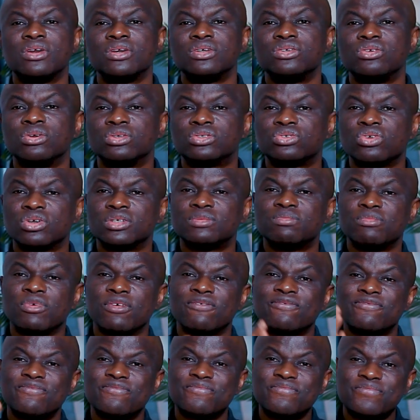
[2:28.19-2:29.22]
your thought
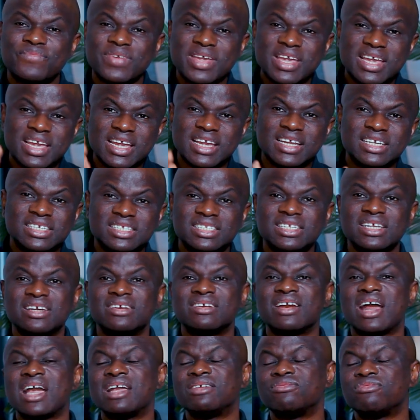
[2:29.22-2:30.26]
must face the
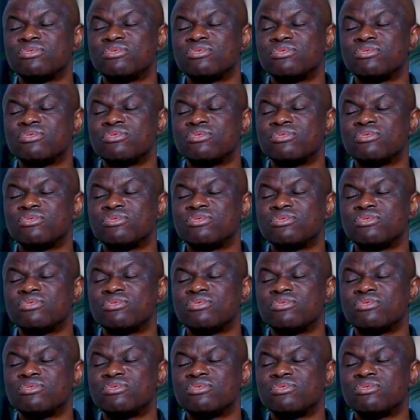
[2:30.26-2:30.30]
right